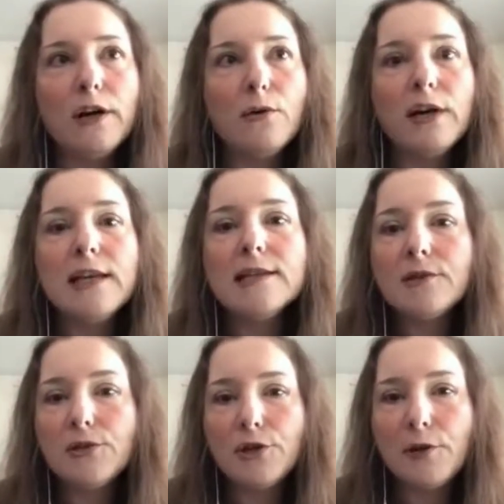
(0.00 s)
Or
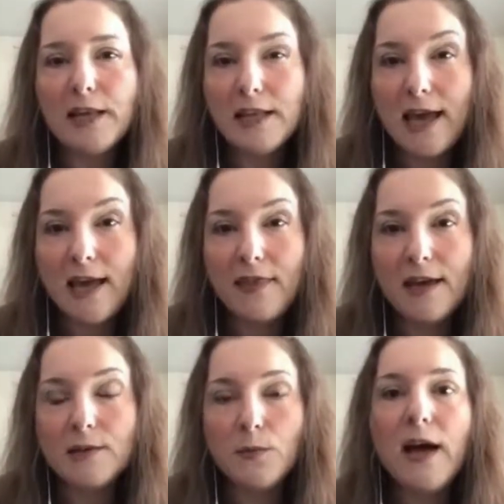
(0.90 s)
Eastern Germany, they had
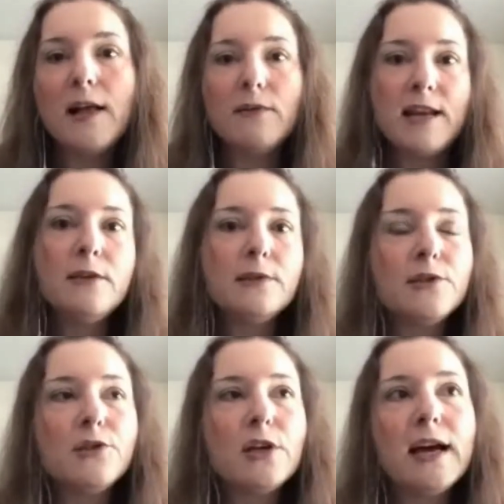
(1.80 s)
that as well when I was a
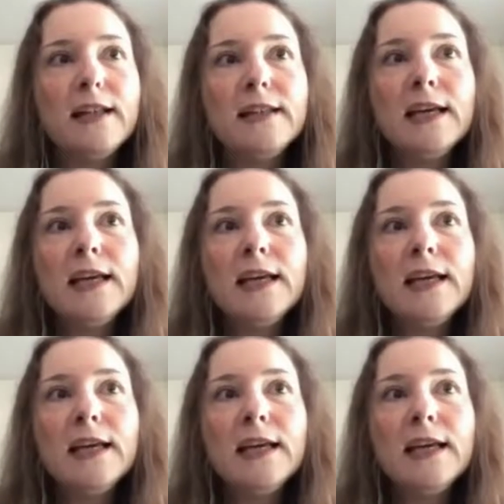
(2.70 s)
child.